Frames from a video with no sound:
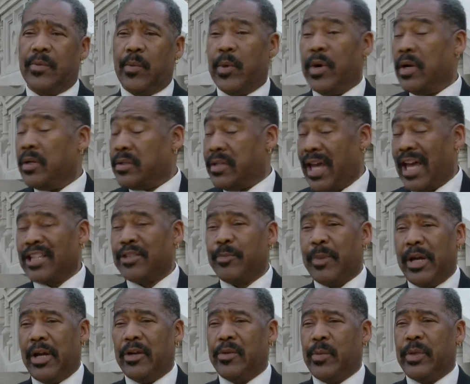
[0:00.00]
We're a
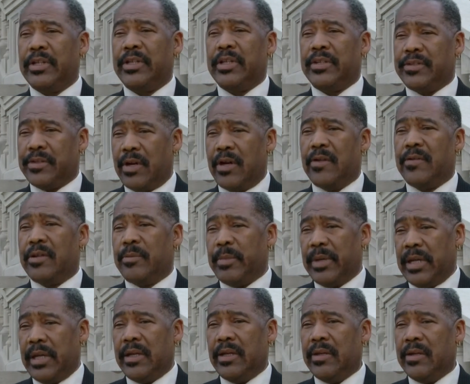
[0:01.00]
taxpayer and we deserve to
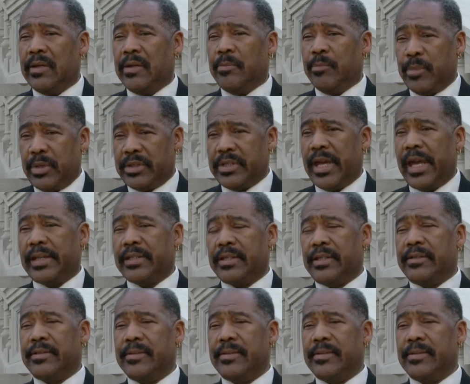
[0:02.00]
be protected.